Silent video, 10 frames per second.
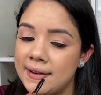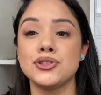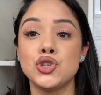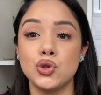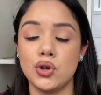
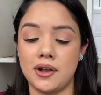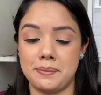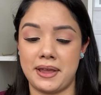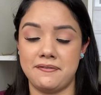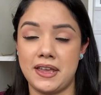Two of
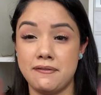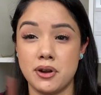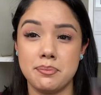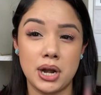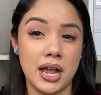my
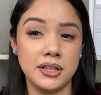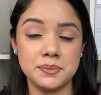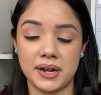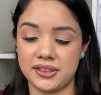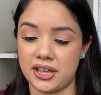favorite browns,
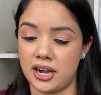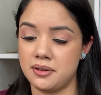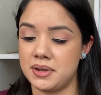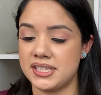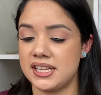but I thought I'd
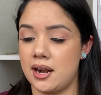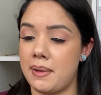mix it up.